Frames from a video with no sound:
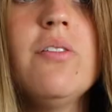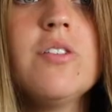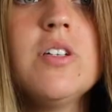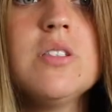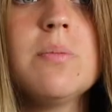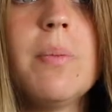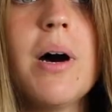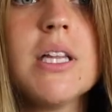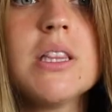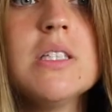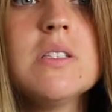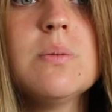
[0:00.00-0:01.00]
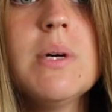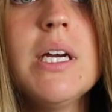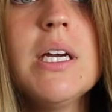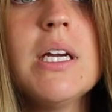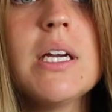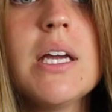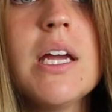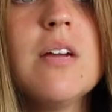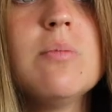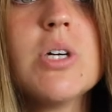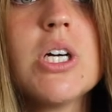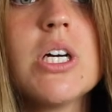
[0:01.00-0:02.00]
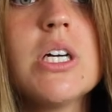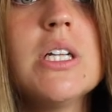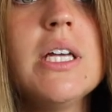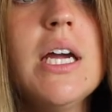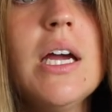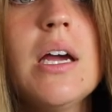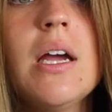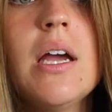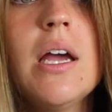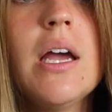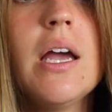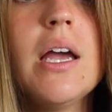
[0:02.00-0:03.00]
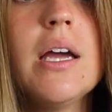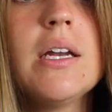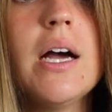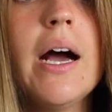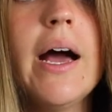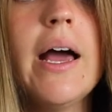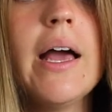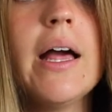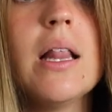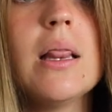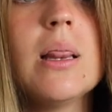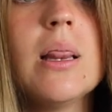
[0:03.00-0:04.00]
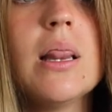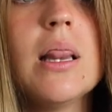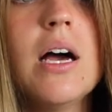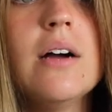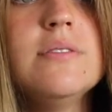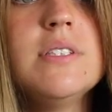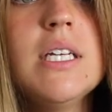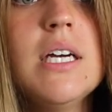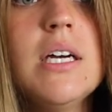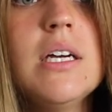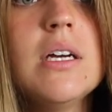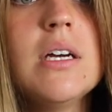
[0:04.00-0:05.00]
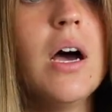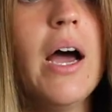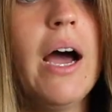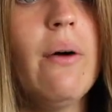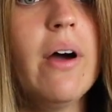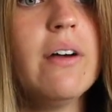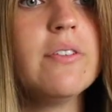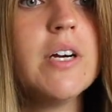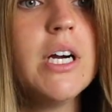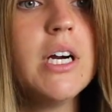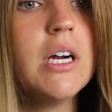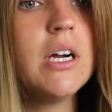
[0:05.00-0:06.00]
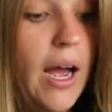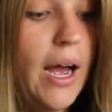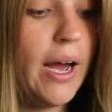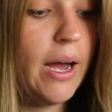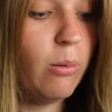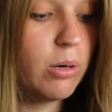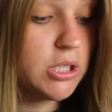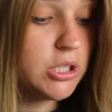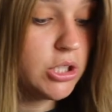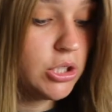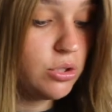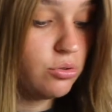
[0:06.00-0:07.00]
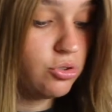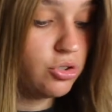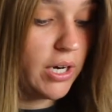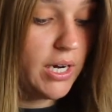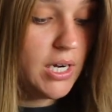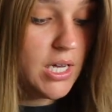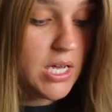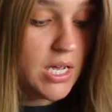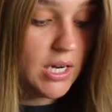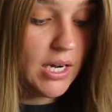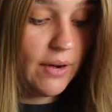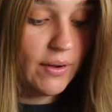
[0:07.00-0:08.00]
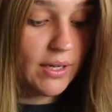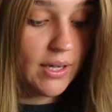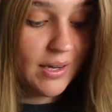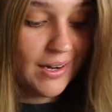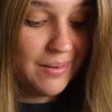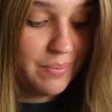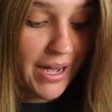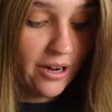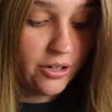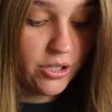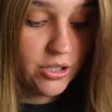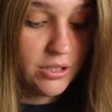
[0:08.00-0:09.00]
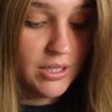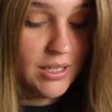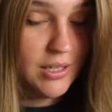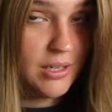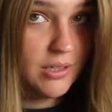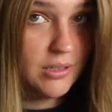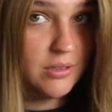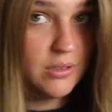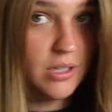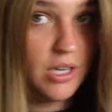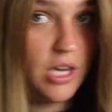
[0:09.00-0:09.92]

I first bought this wig, it came curly and I loved it. However, I wanted to straighten it and now I can not get it back curly again.